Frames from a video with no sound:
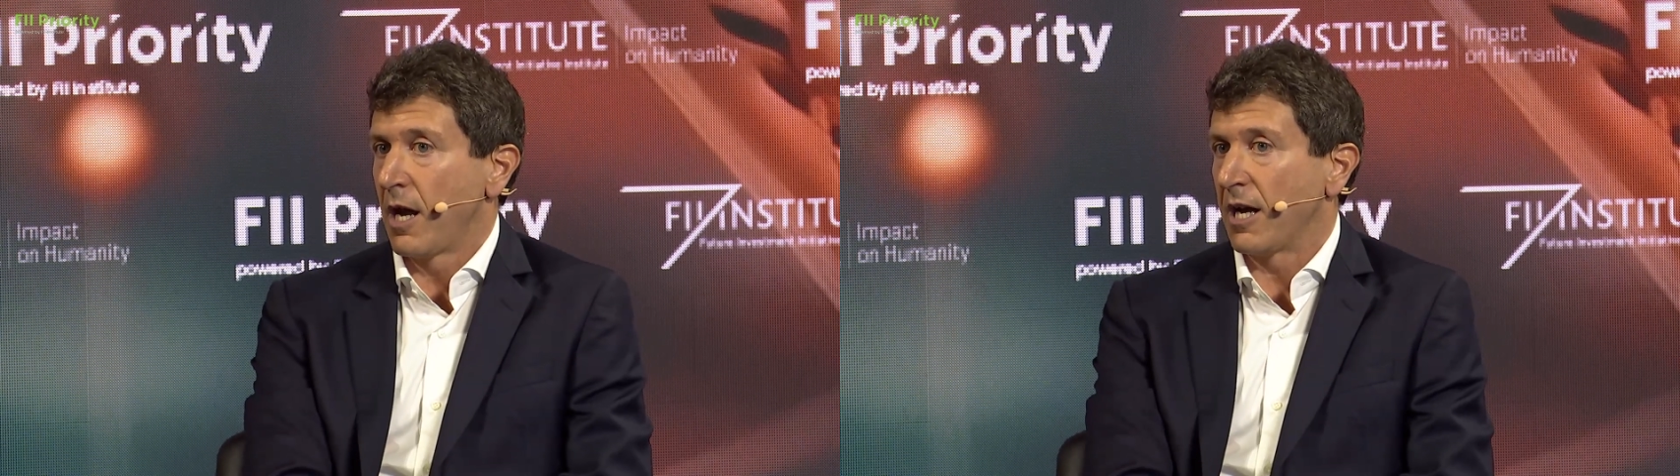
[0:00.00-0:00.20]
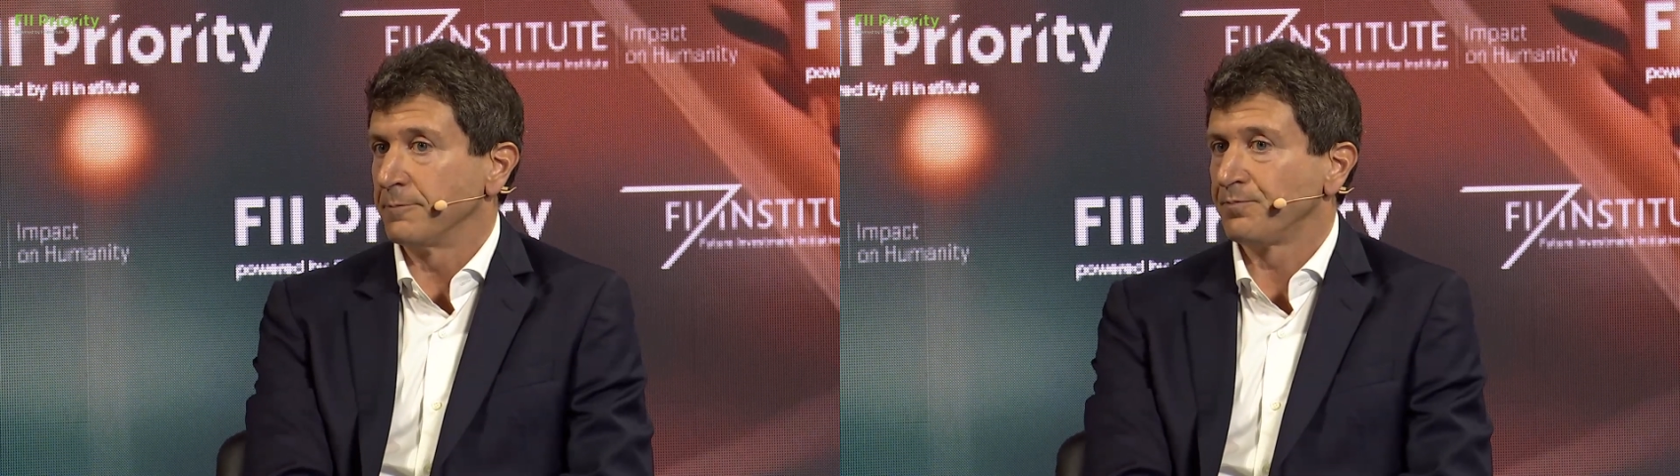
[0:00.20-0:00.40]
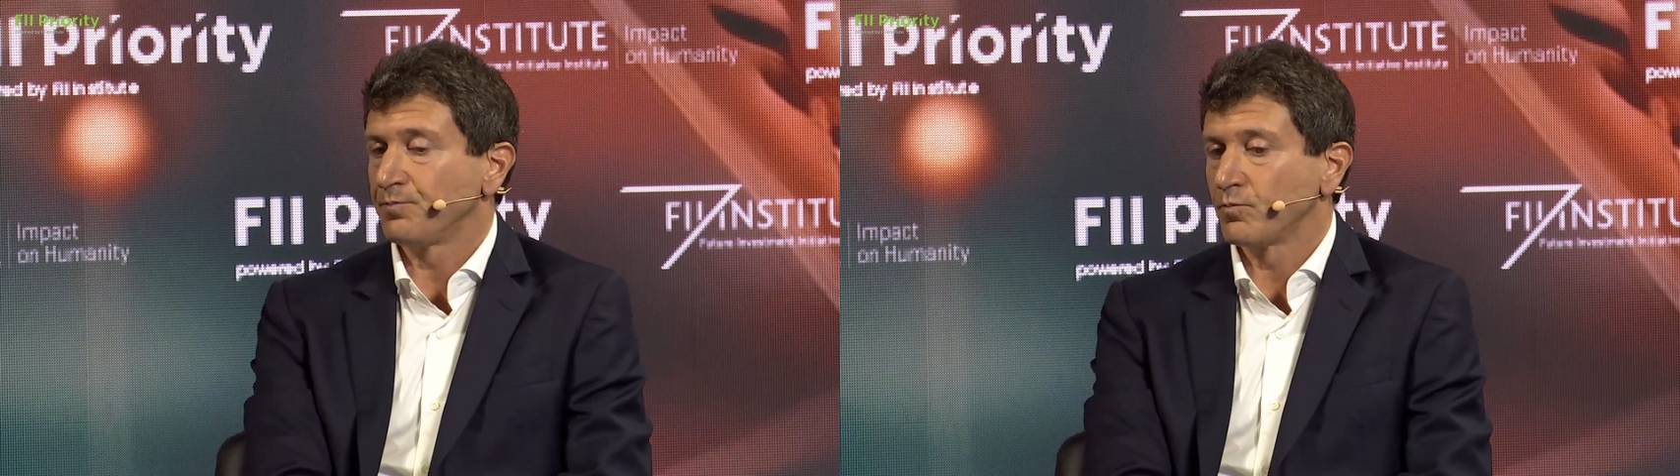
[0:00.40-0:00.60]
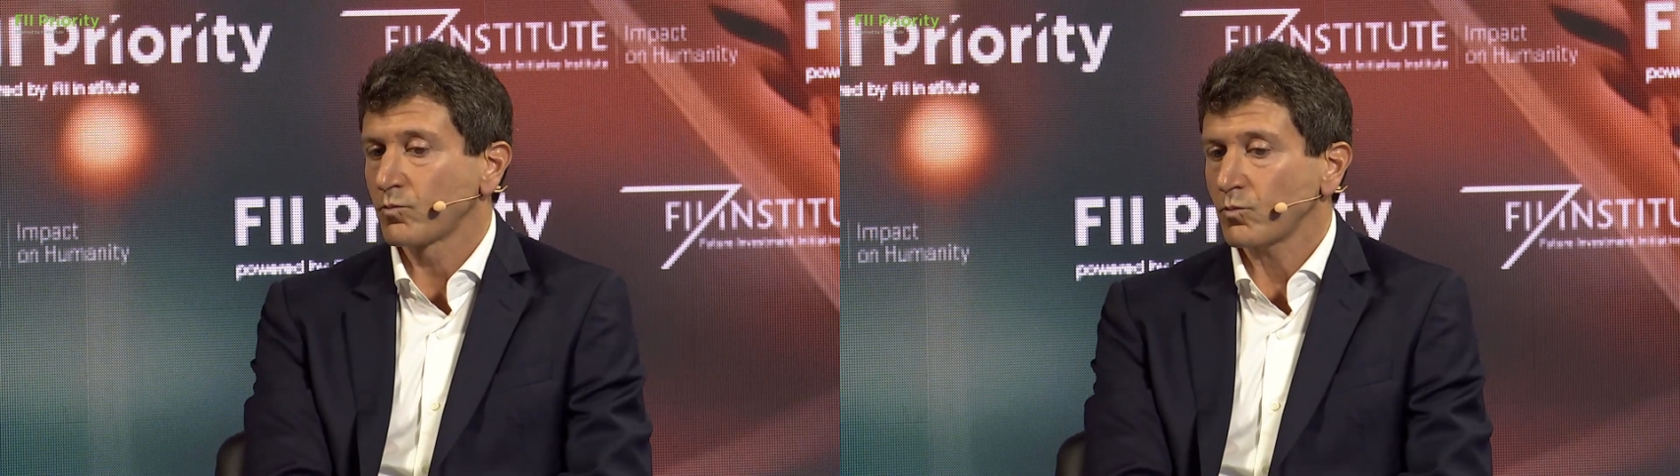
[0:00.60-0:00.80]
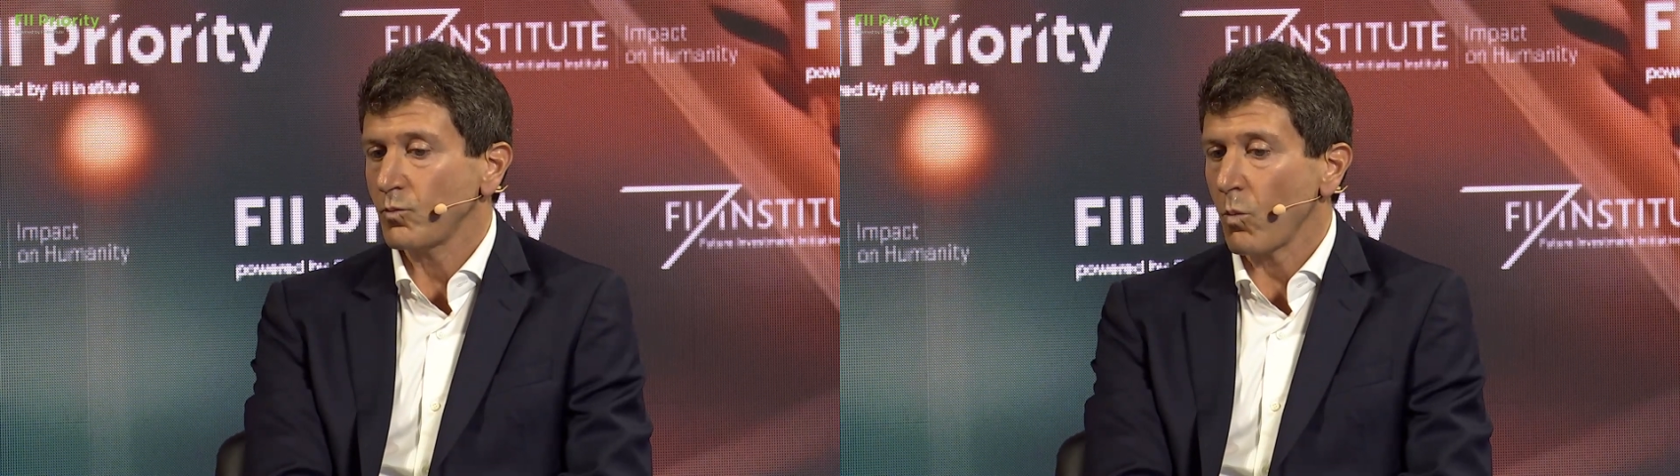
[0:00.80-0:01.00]
um,
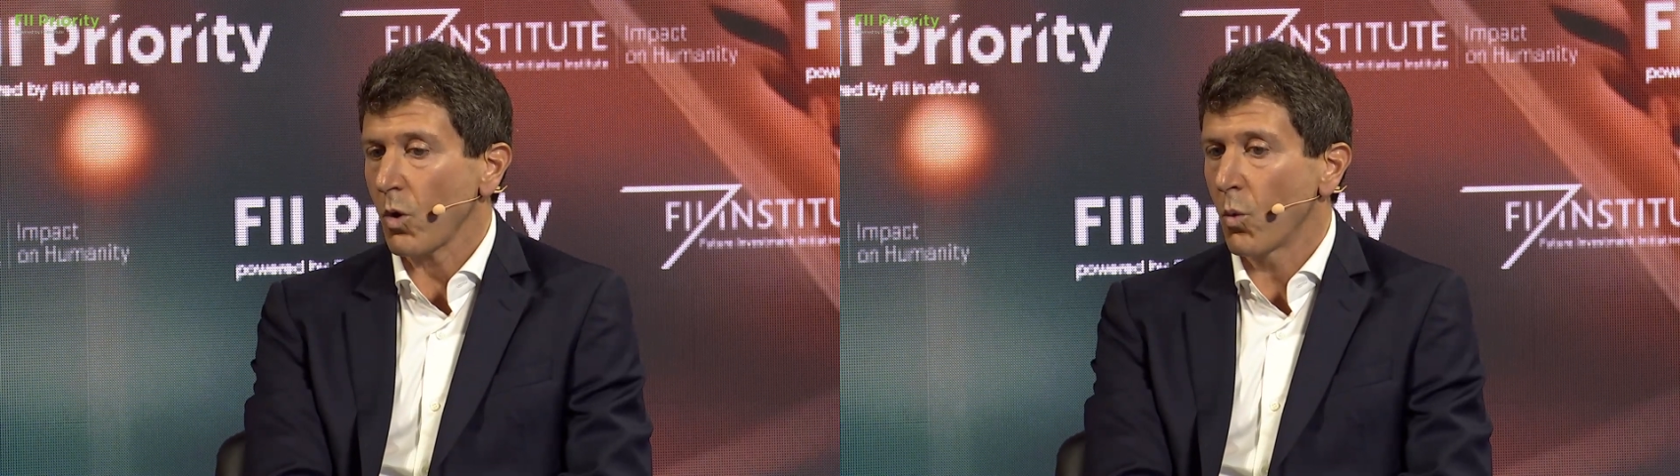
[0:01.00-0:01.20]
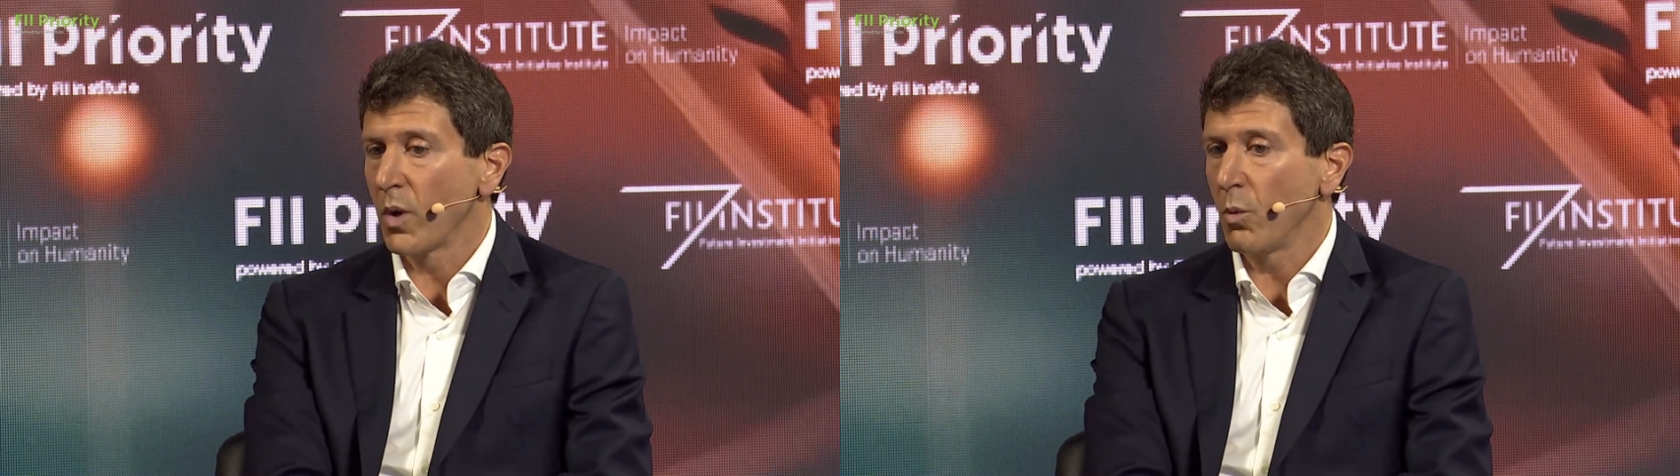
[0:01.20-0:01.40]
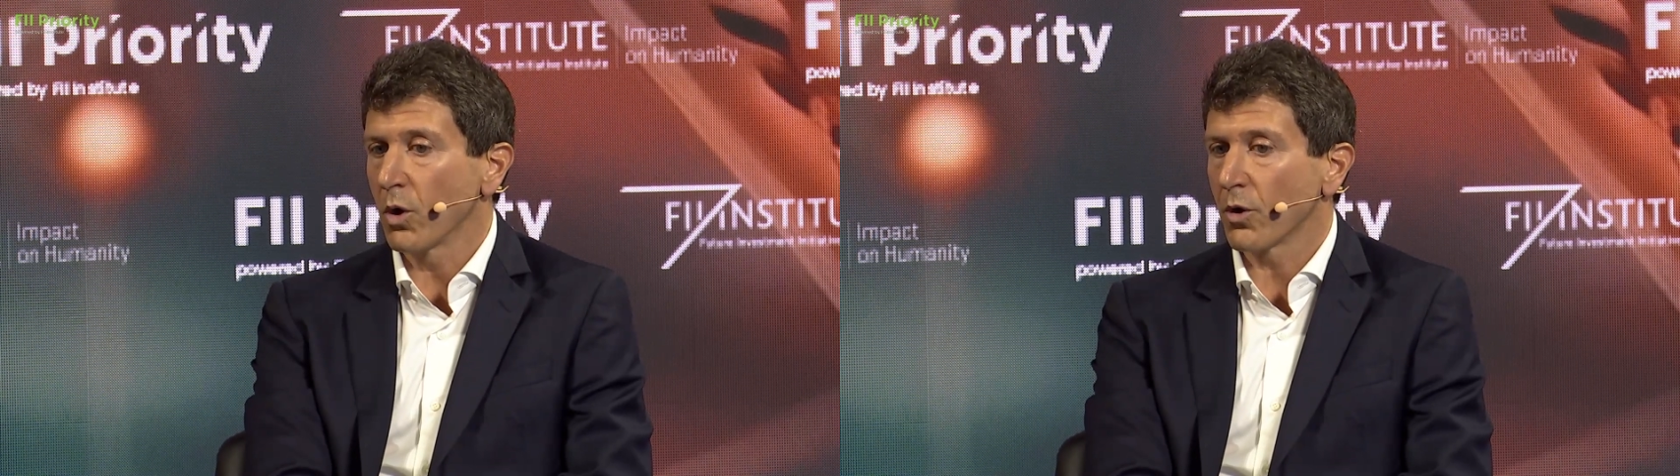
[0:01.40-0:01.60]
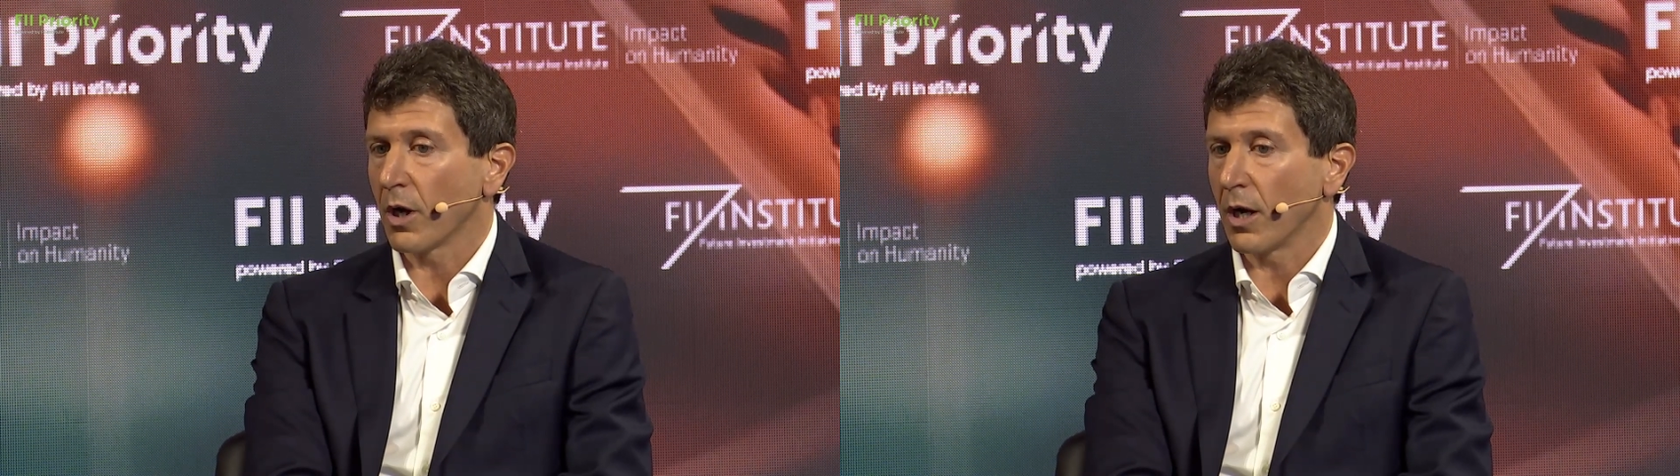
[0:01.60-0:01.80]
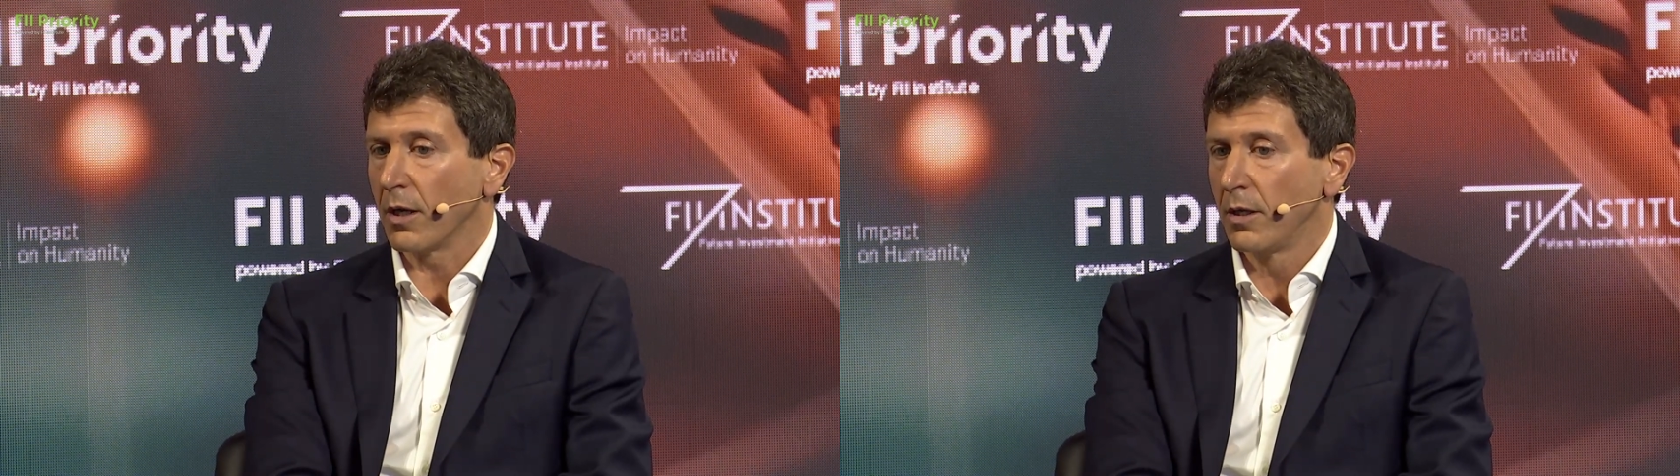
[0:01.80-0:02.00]
we
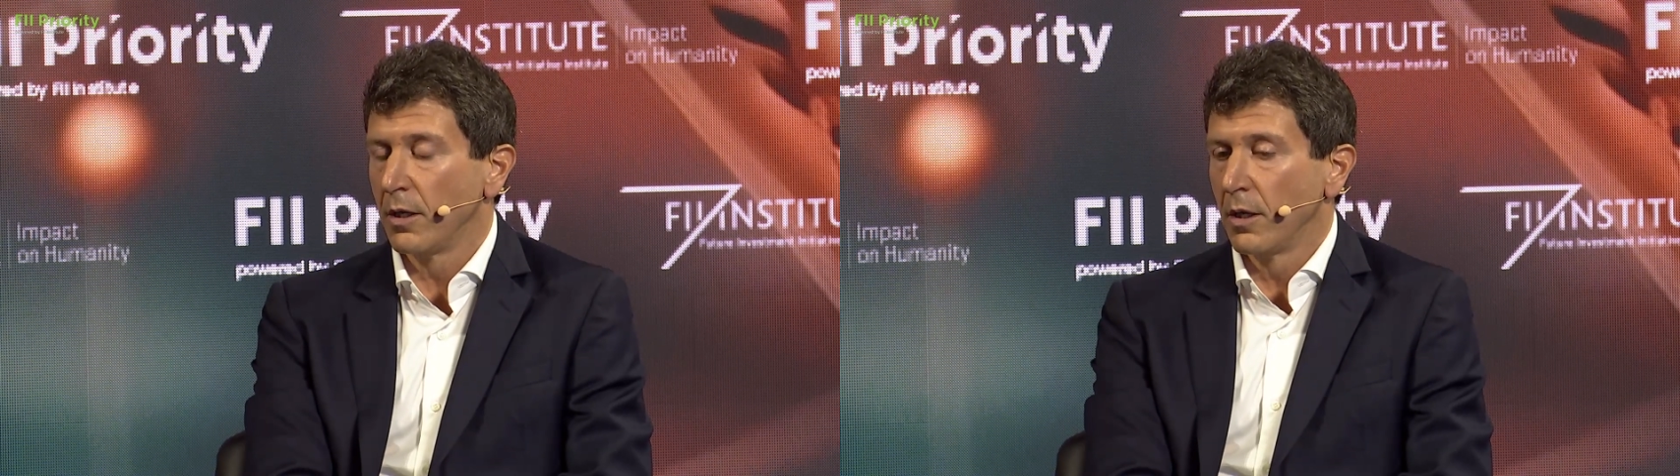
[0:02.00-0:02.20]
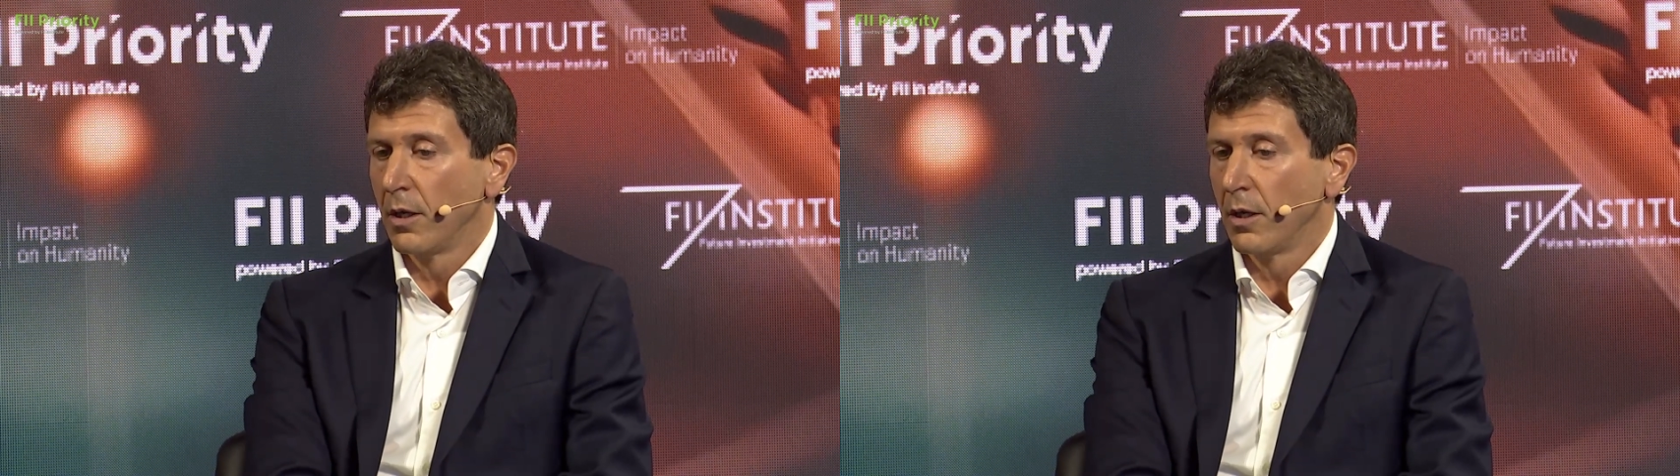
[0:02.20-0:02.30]
were. Uh,